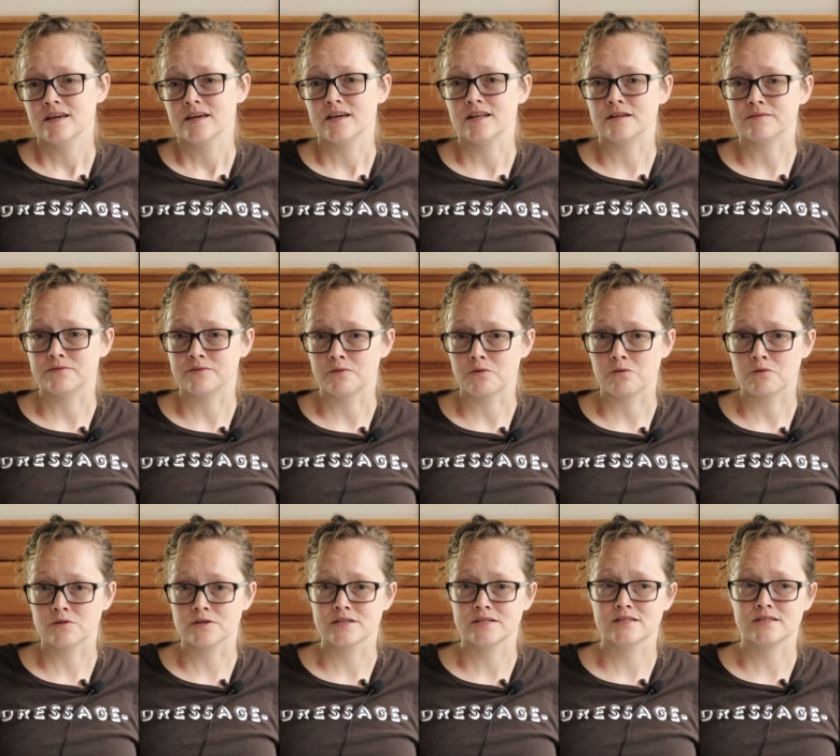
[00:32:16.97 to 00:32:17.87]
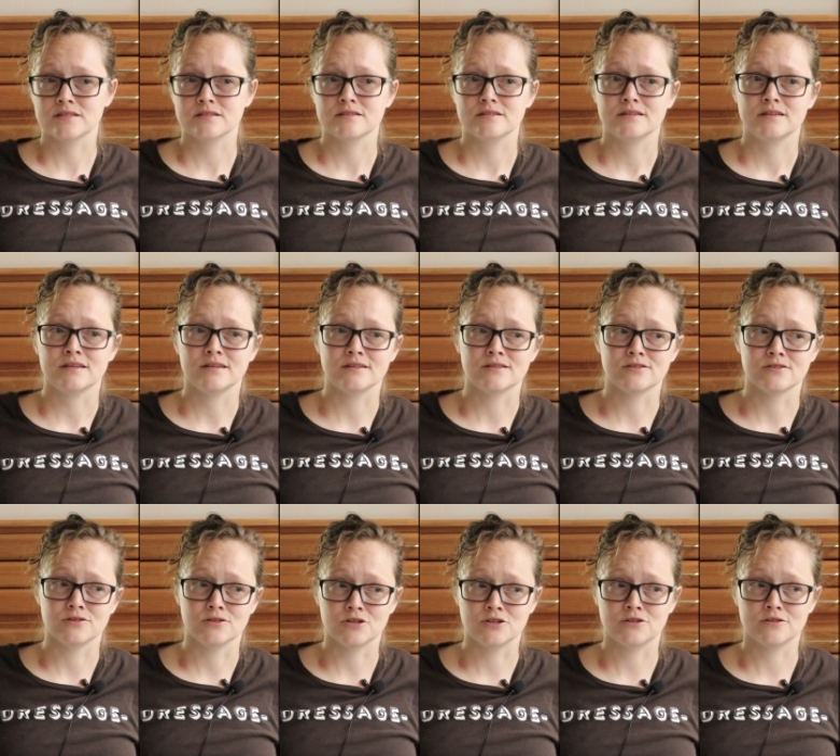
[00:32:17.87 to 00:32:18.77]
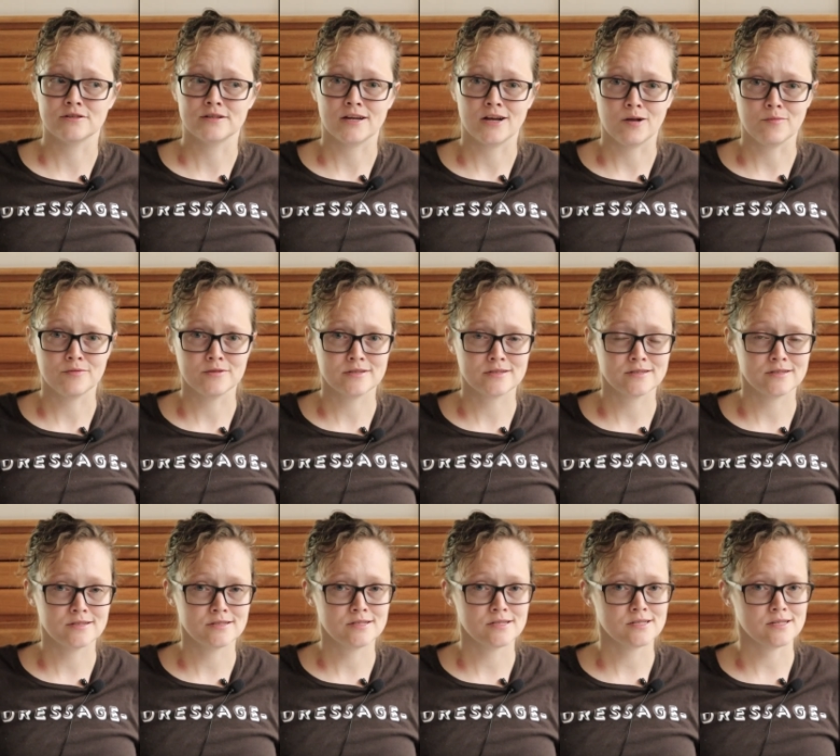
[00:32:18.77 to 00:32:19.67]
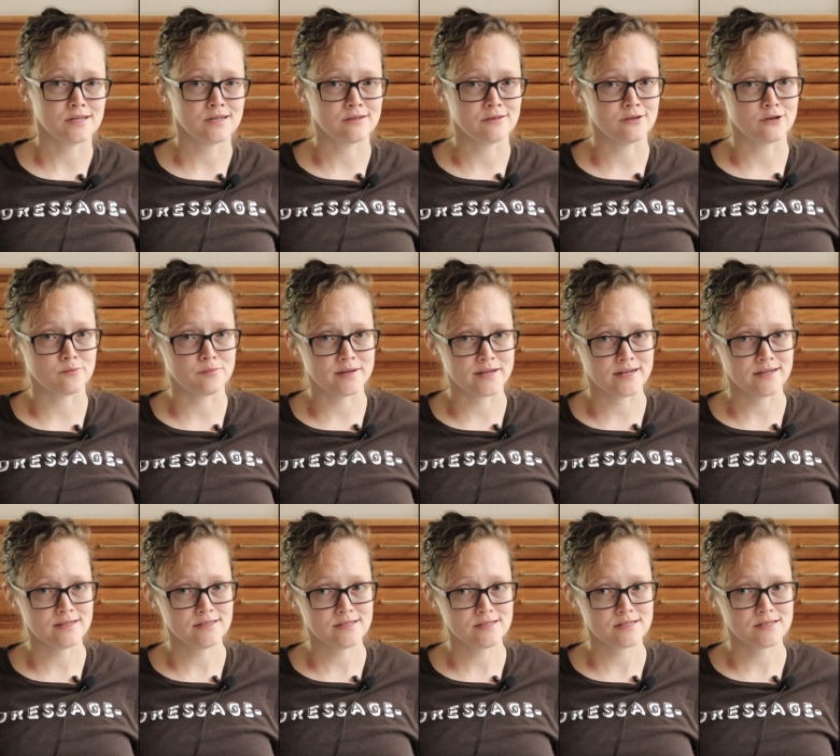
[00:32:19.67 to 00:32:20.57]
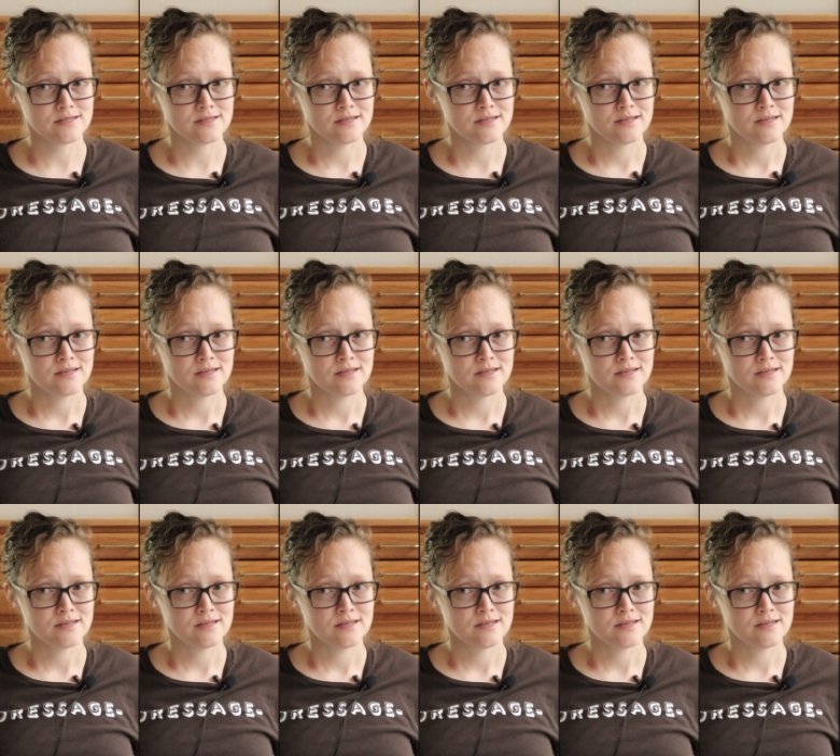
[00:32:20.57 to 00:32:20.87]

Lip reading: And if a horse has learned helplessness in their past,